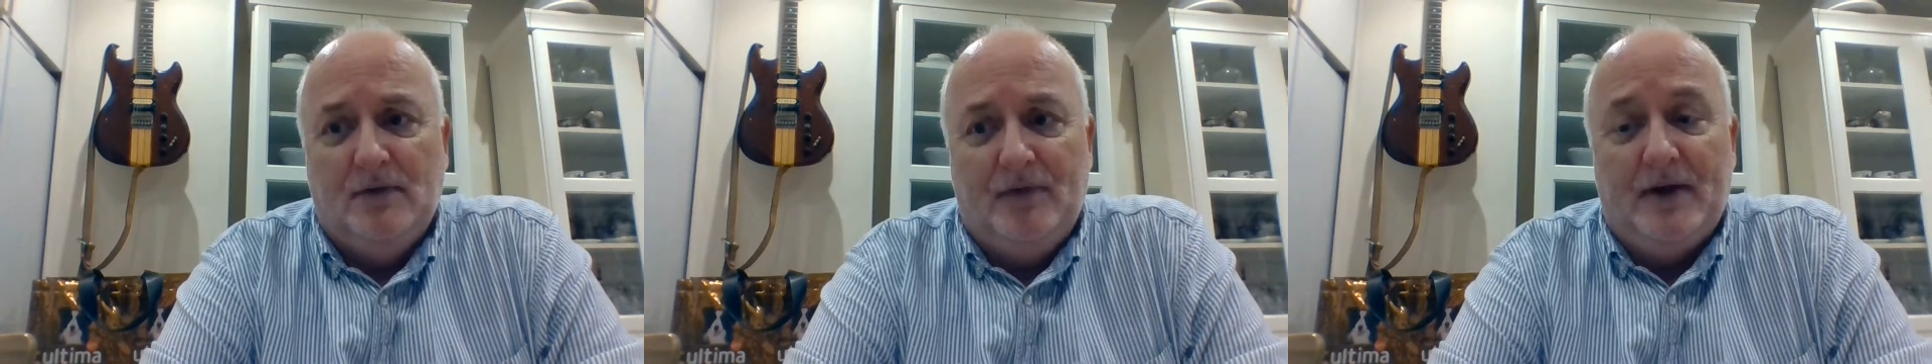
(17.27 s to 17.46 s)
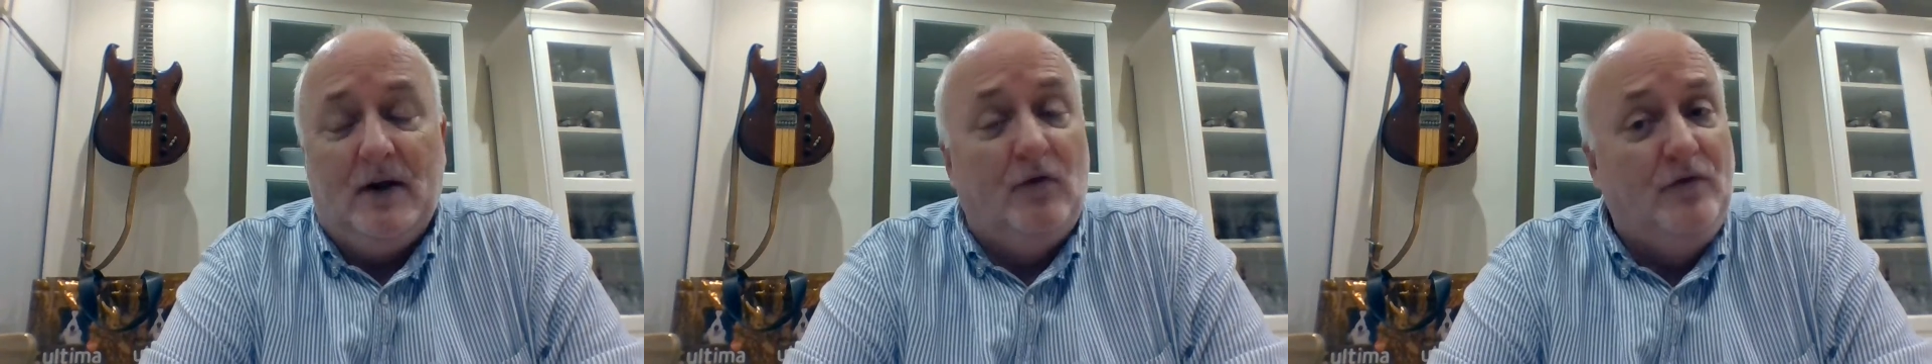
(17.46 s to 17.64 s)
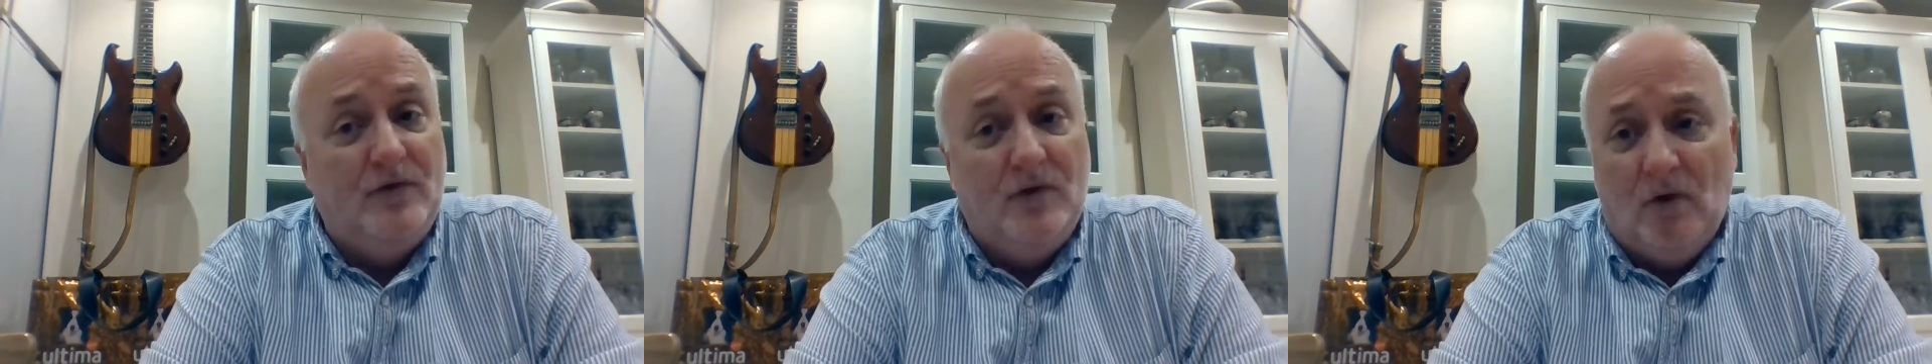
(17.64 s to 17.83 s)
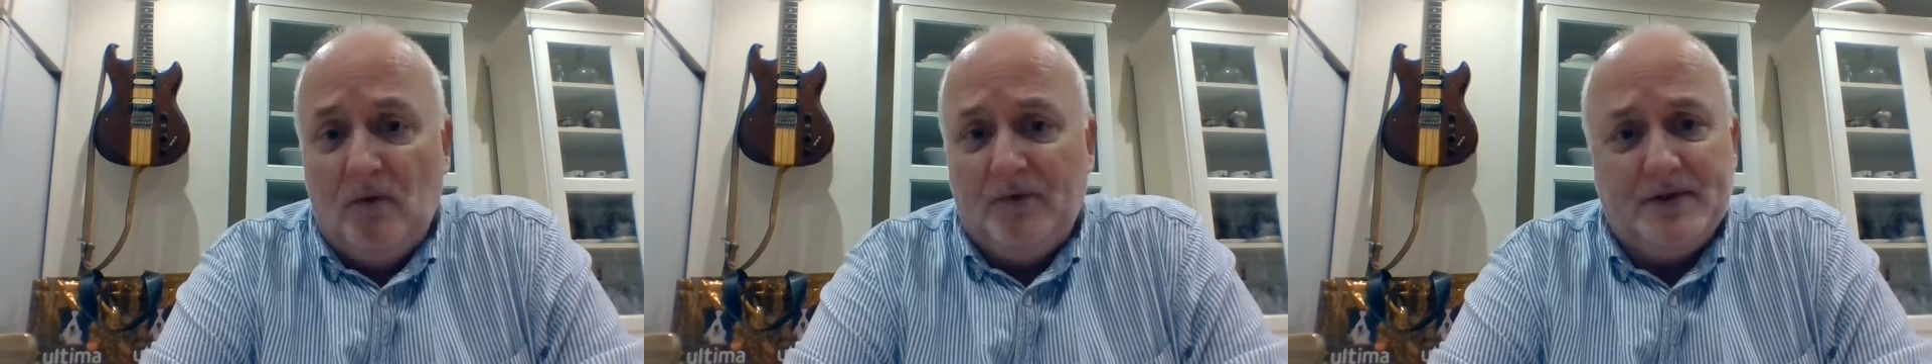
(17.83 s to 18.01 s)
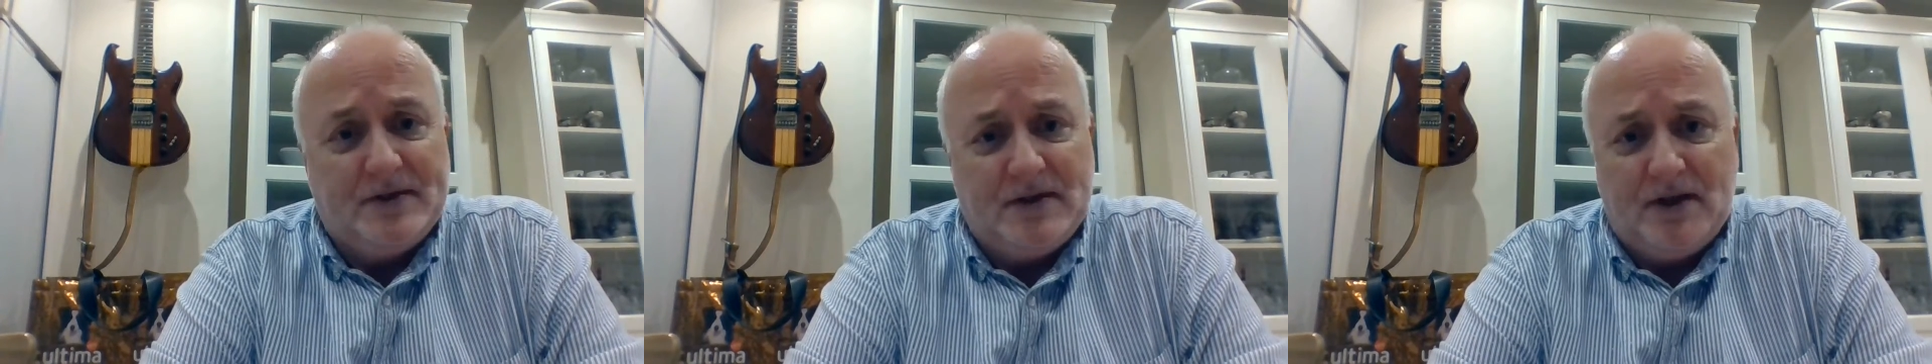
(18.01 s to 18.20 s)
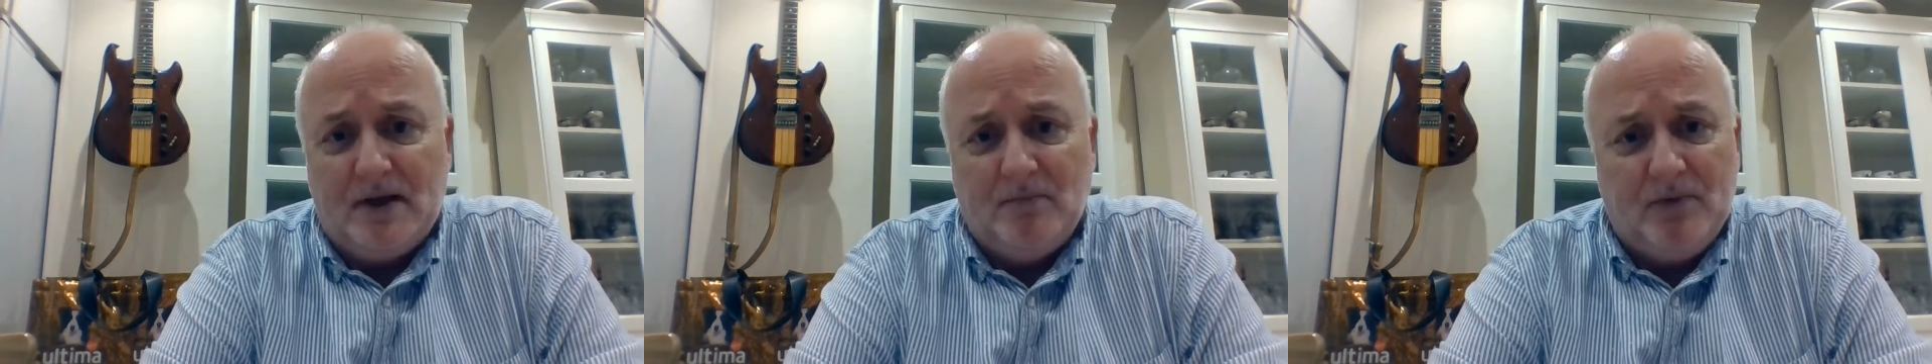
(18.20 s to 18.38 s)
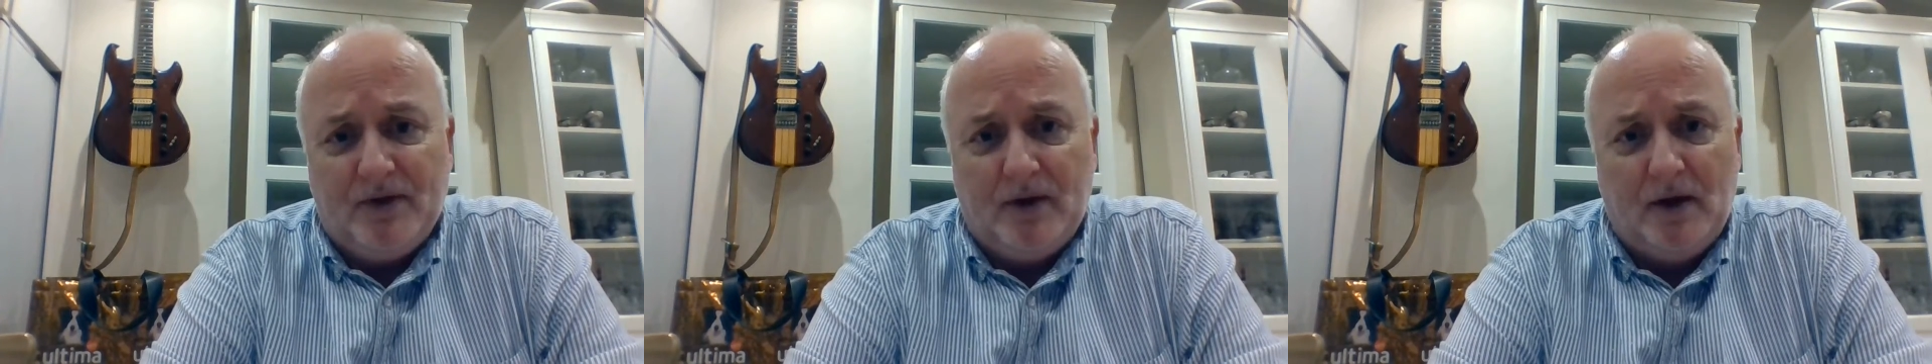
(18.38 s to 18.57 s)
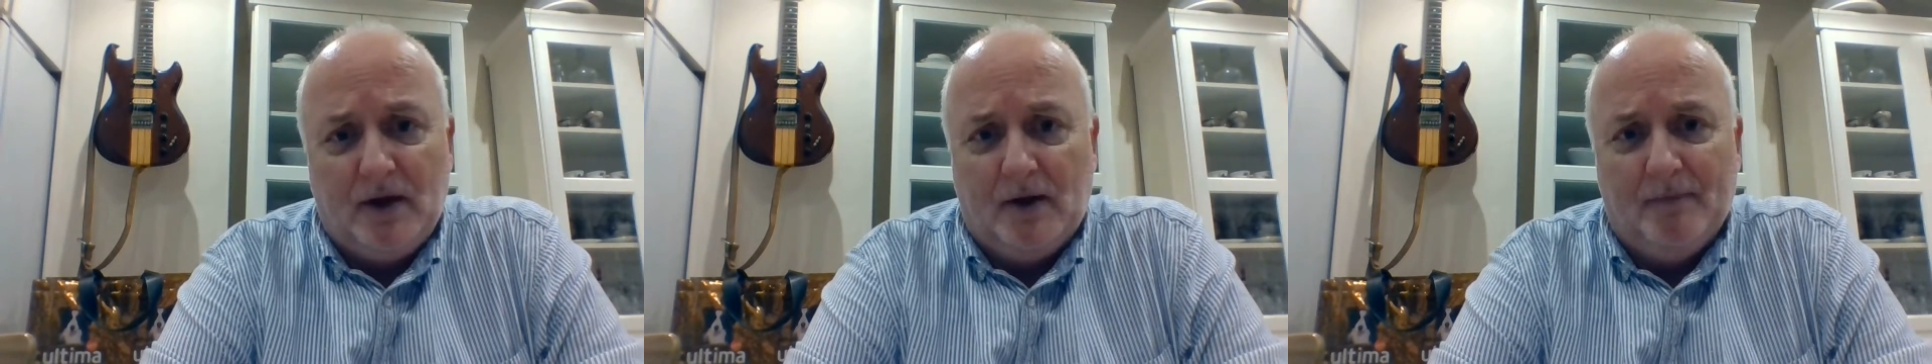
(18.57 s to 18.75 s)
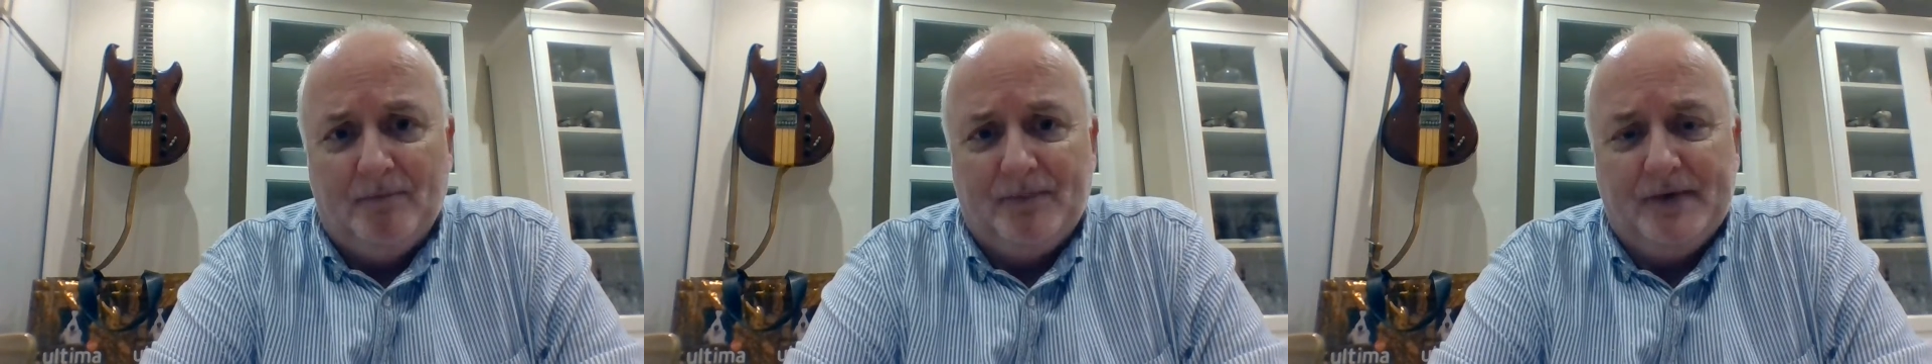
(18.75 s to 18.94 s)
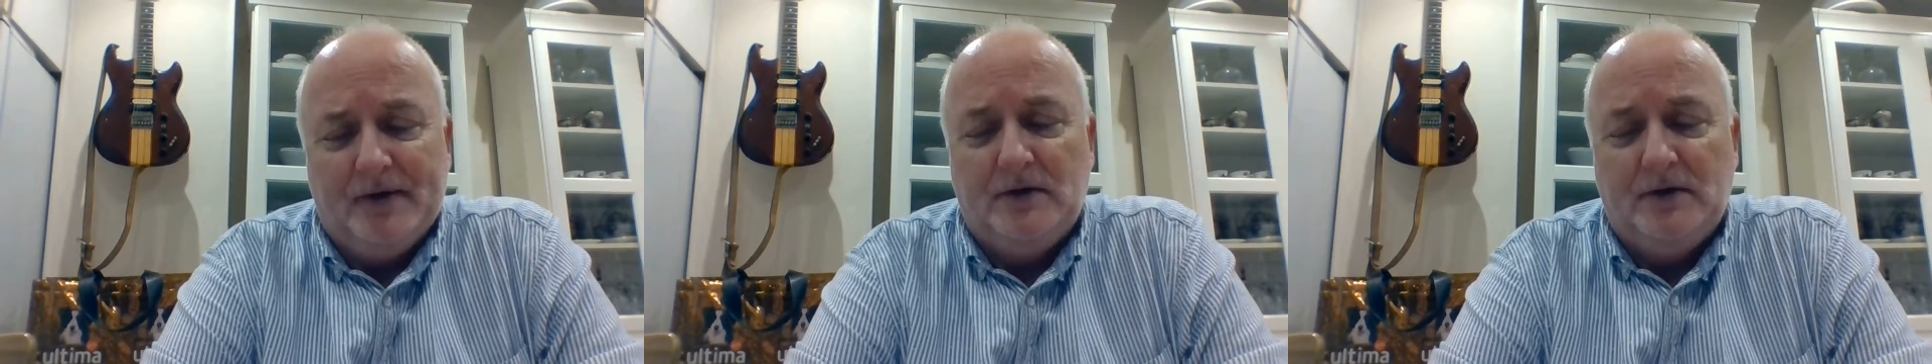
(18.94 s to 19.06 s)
They are not the same thing.